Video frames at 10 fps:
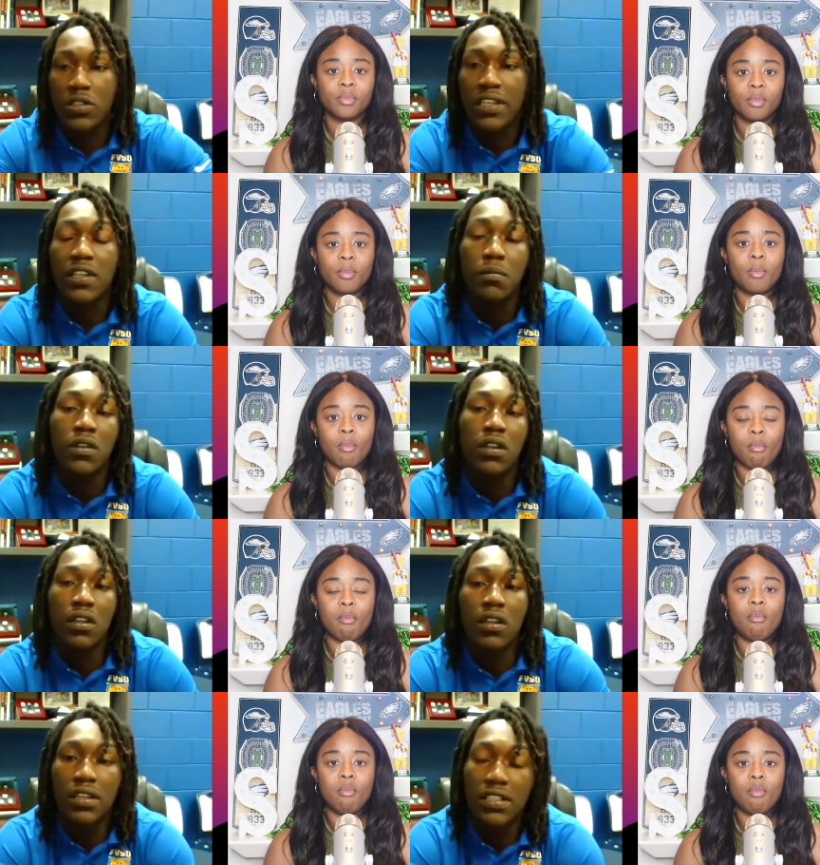Speaker 1: team.
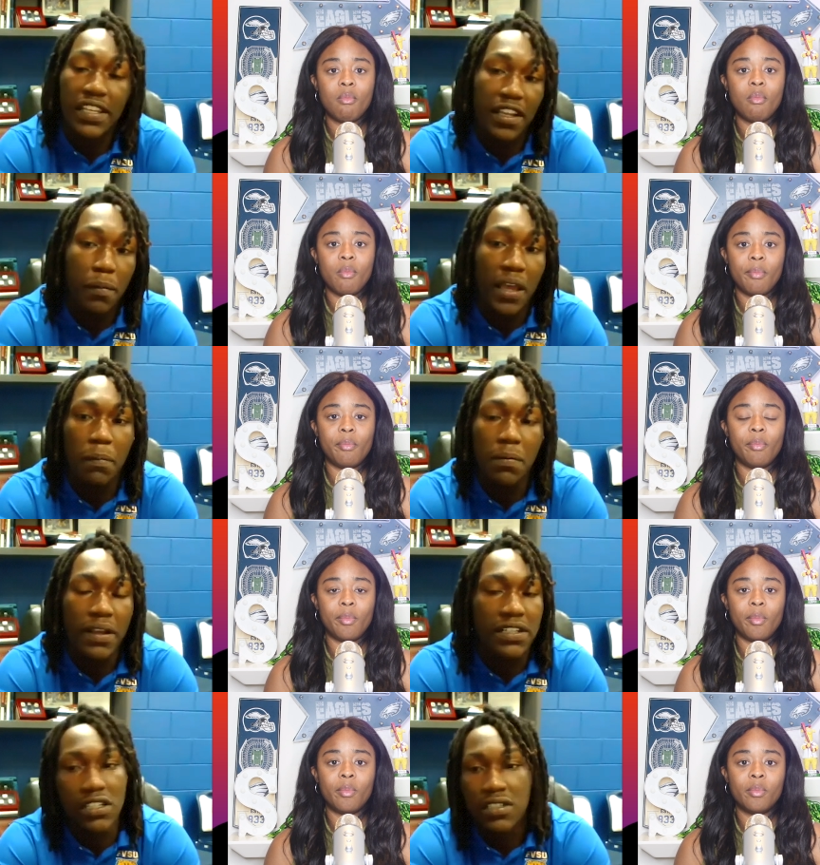Seeing him happy
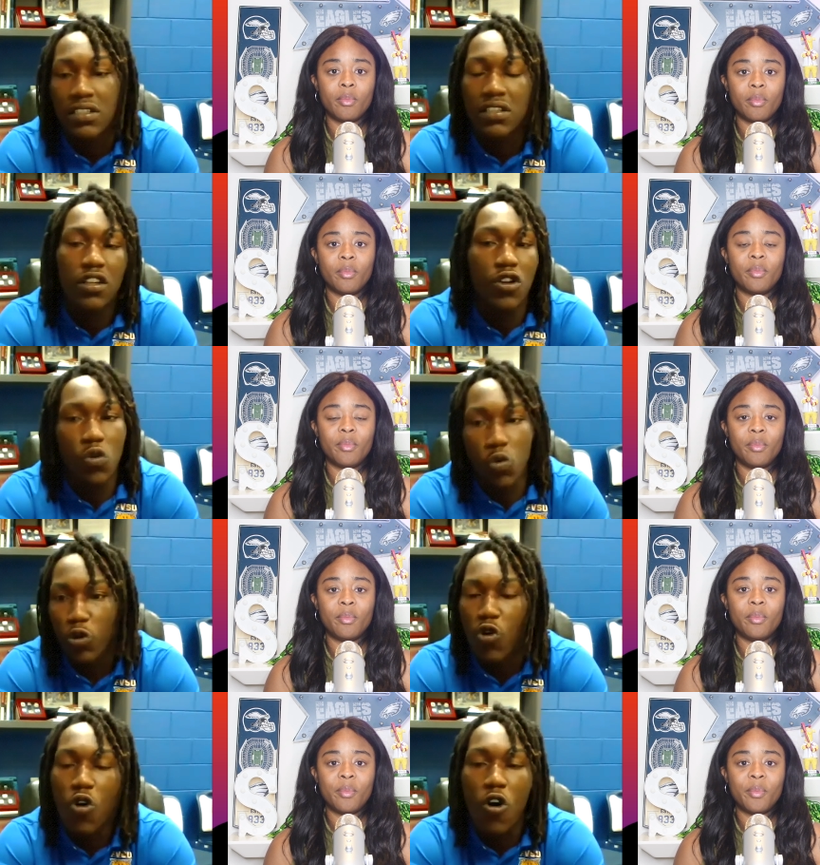makes us want
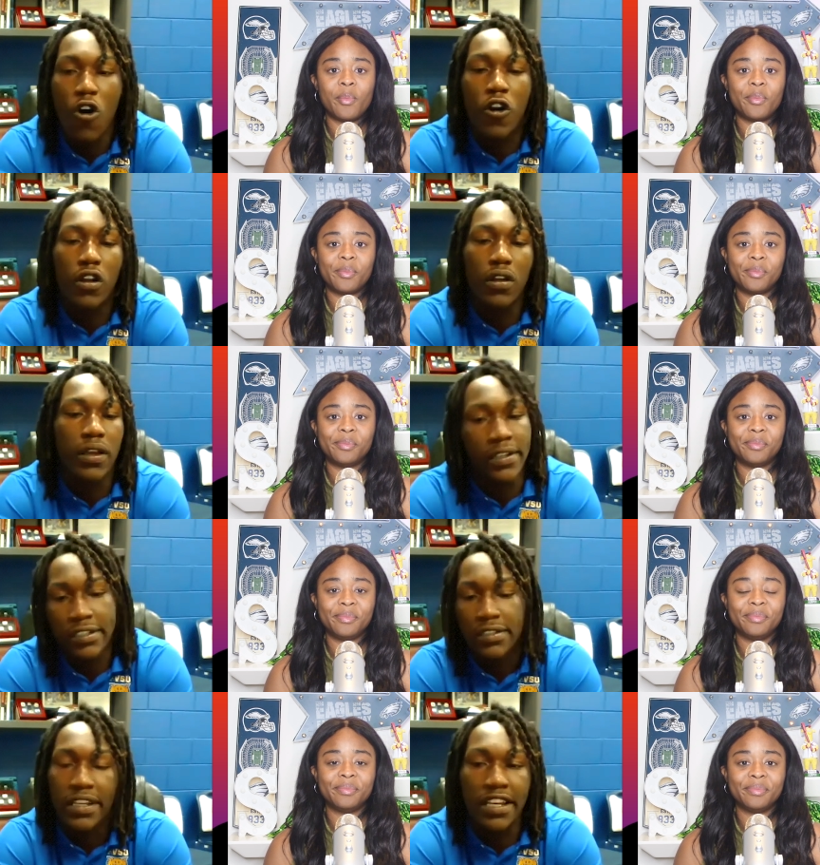to go hard and
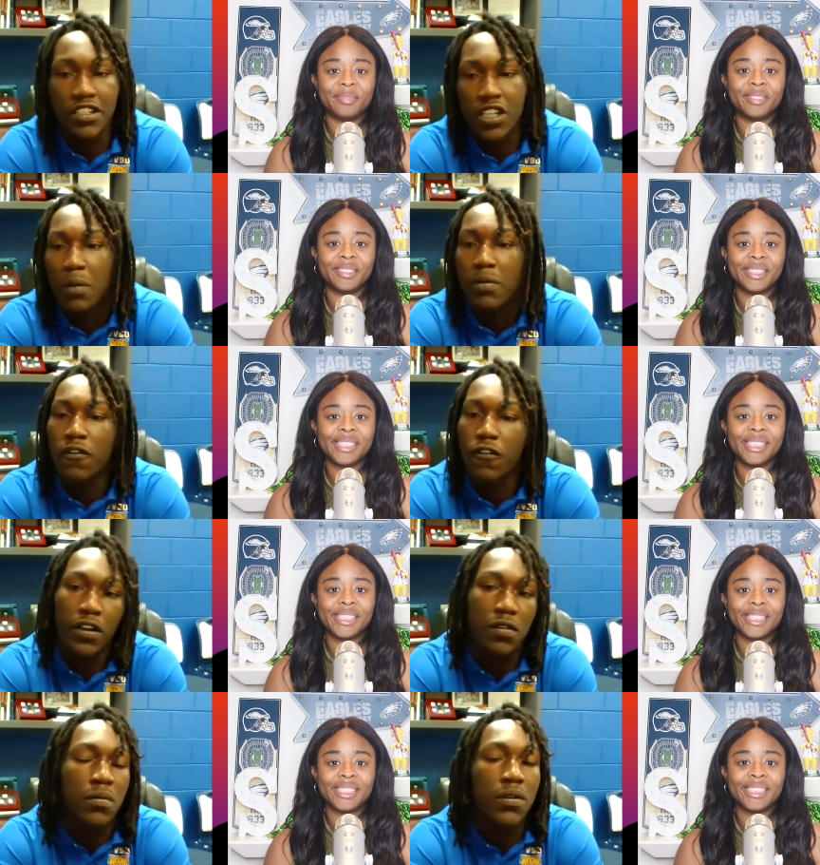just get the job done for
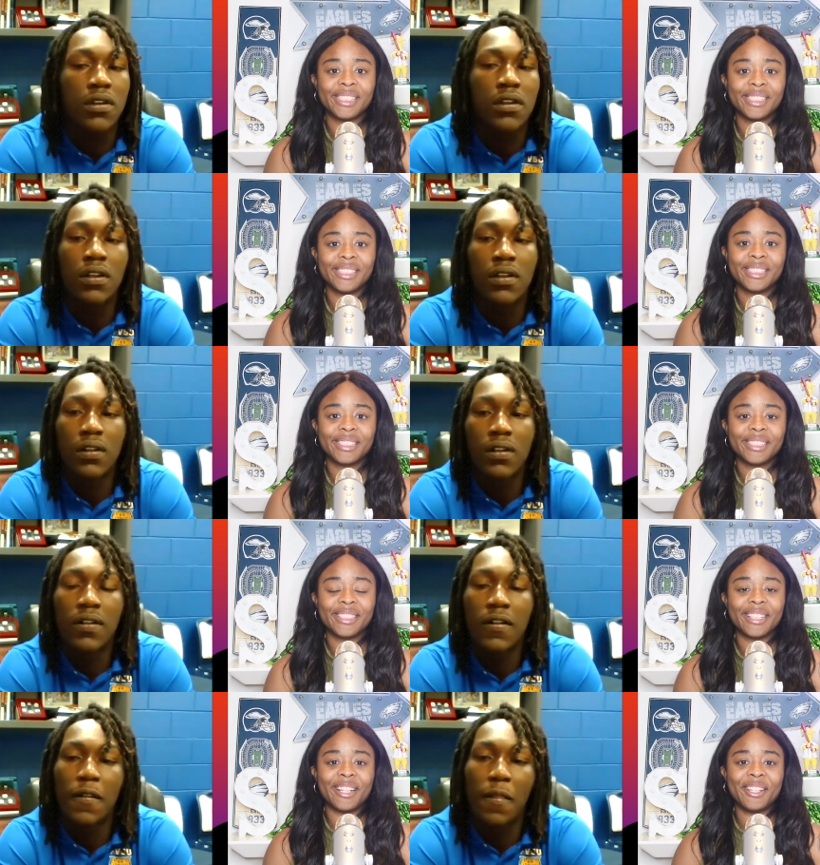him.
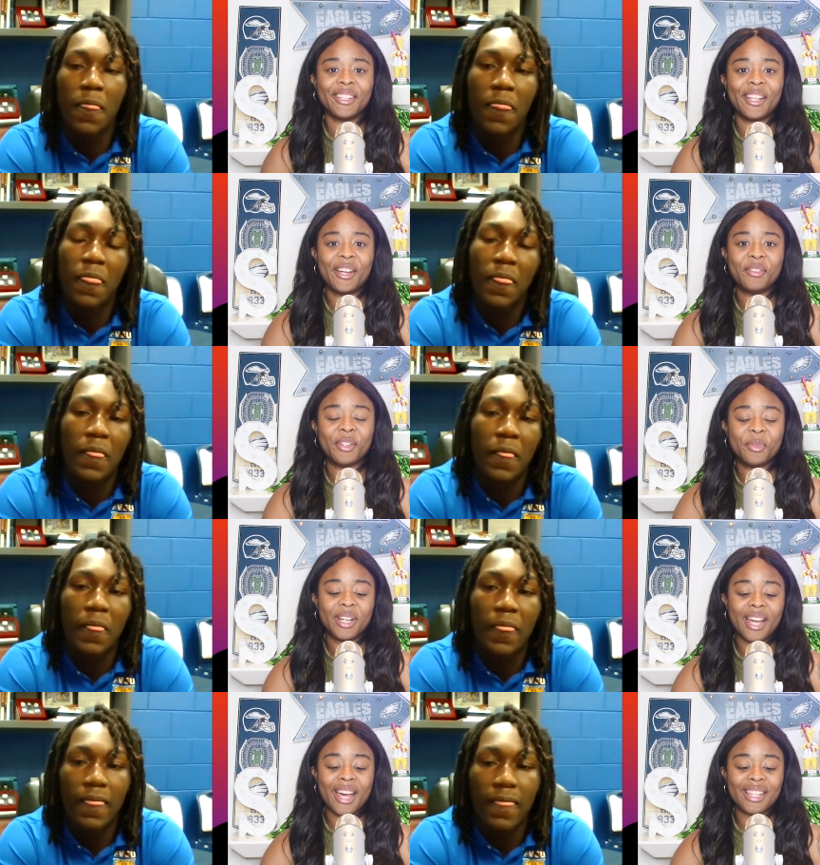
Speaker 2: I love it.
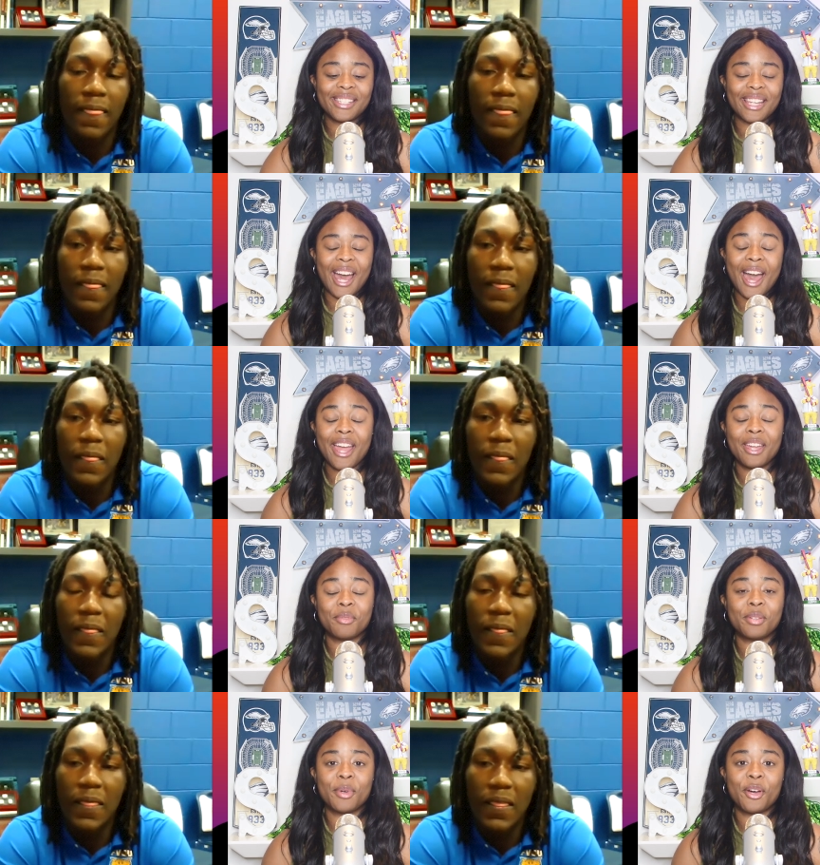Well, guys, I
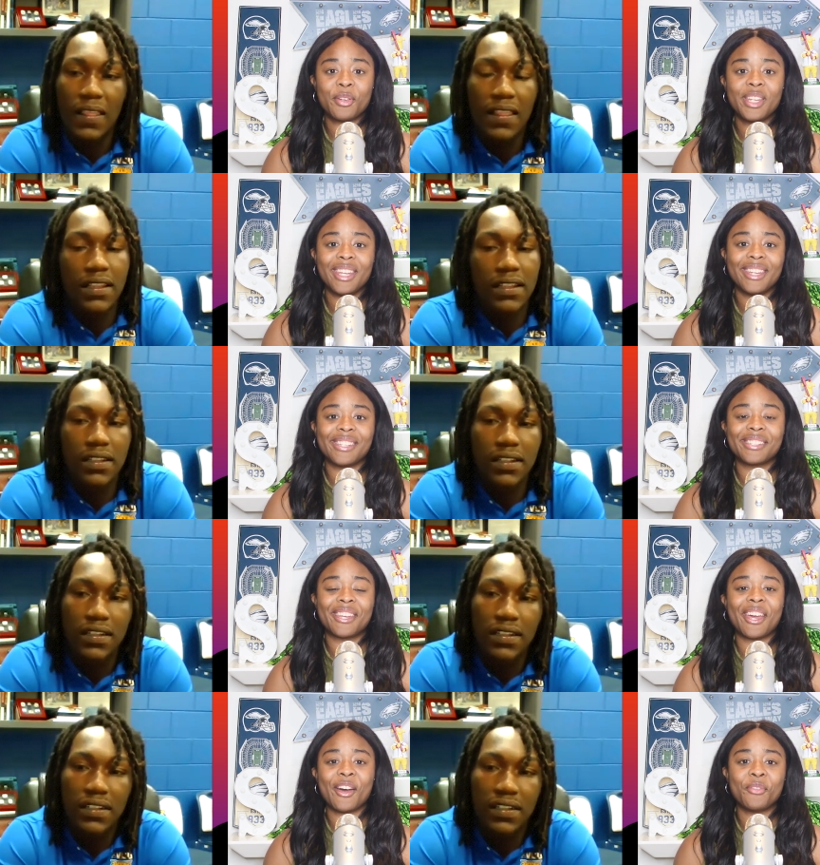am Symone. He
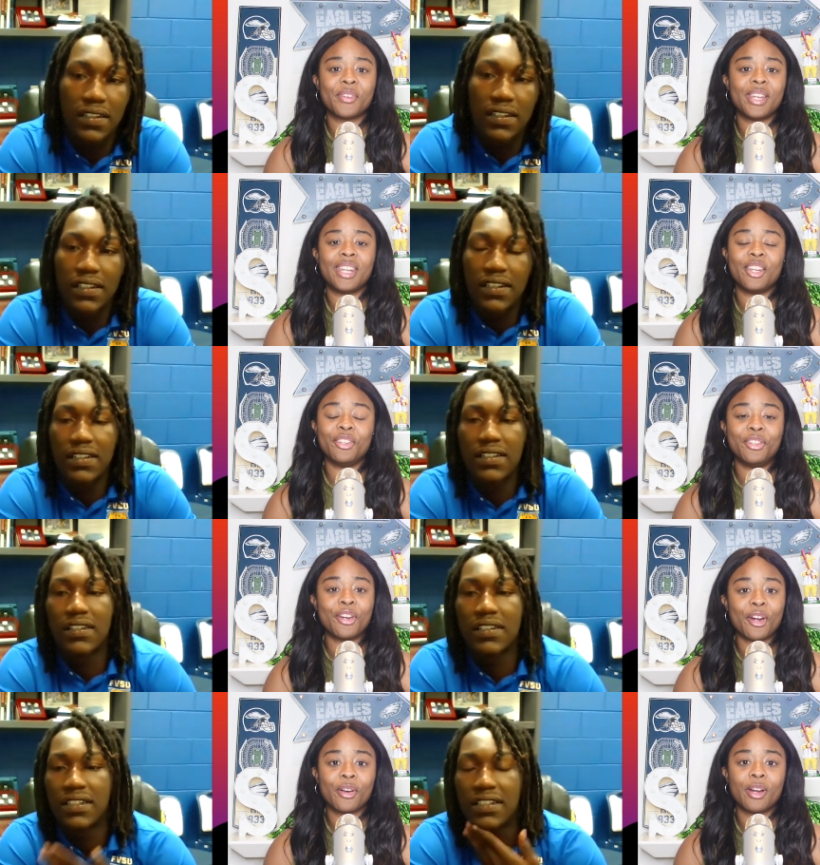is Kelvin
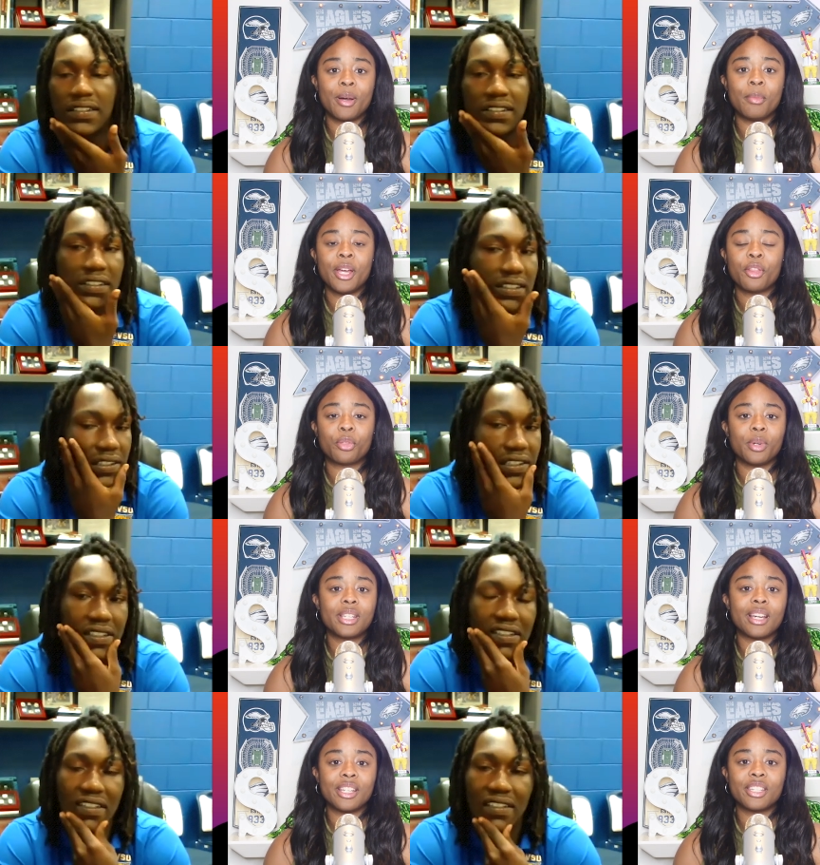Durham.
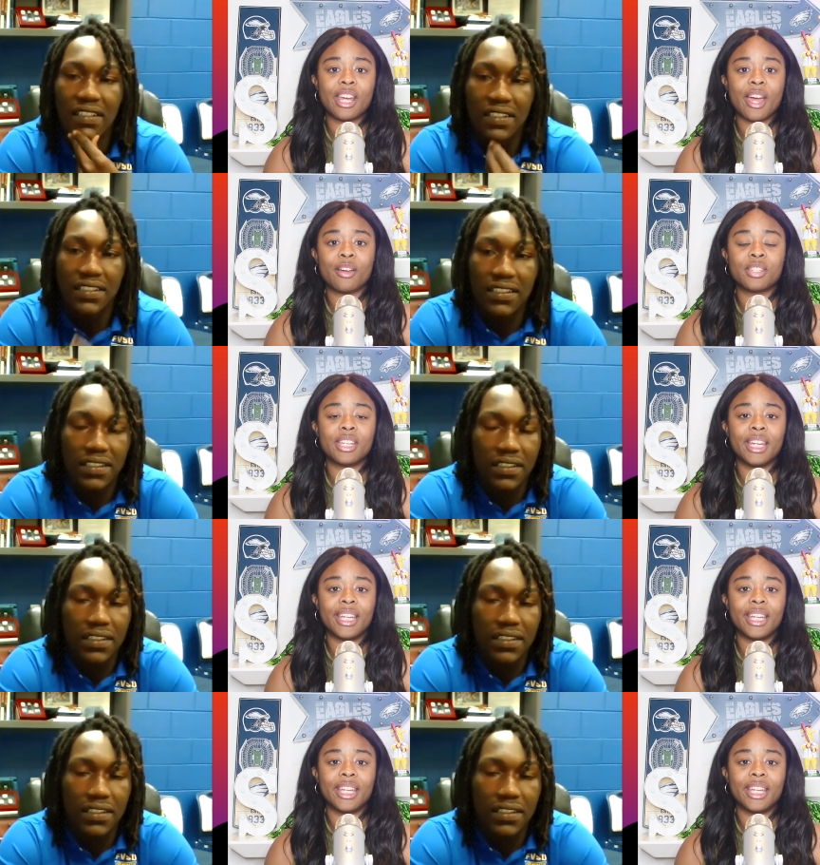Three touchdowns